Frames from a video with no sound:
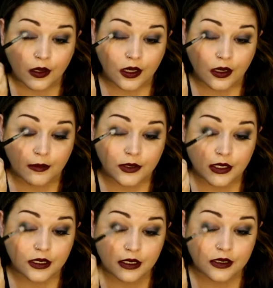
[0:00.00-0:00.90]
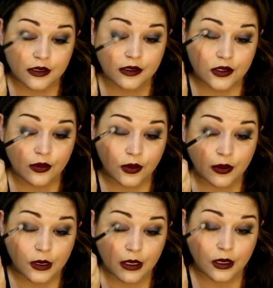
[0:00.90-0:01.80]
And I'm just
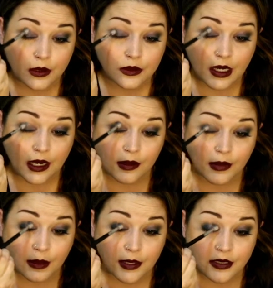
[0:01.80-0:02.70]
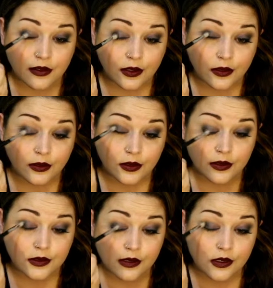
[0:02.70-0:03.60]
doing little tiny baby
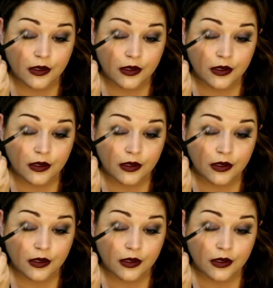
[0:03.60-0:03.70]
circles